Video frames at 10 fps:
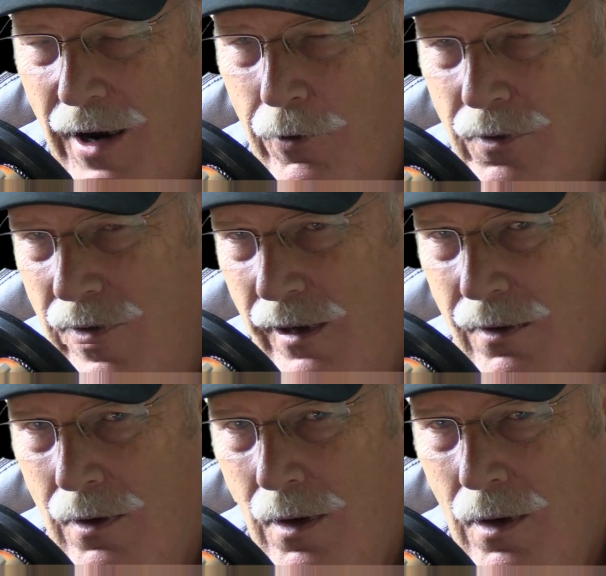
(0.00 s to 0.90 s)
thing
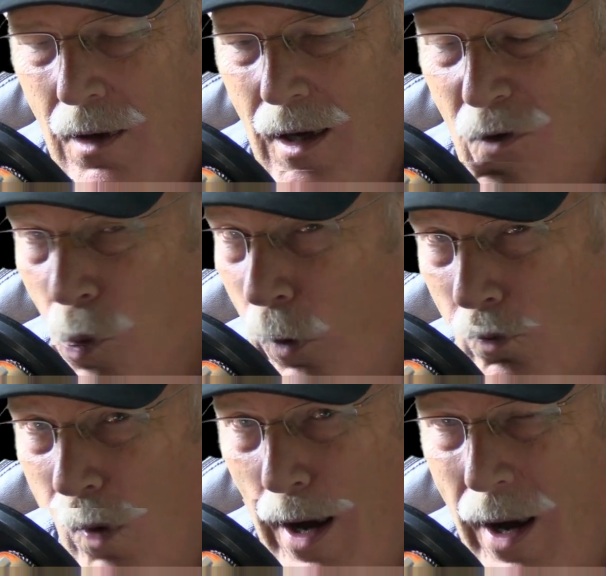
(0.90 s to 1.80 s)
is
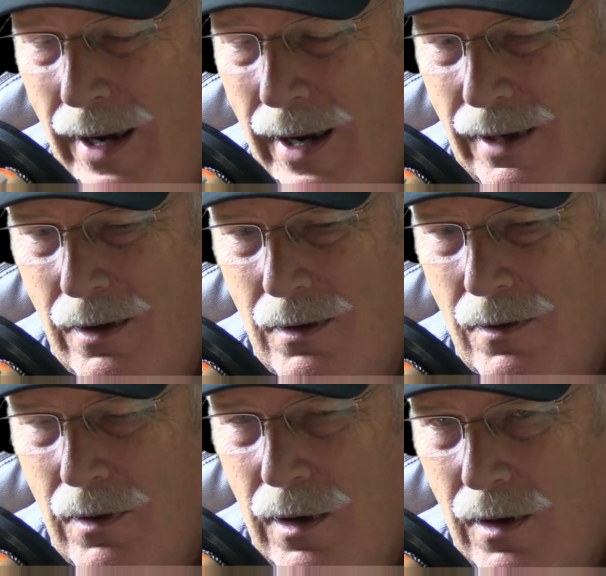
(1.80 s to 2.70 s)
worldwide? Have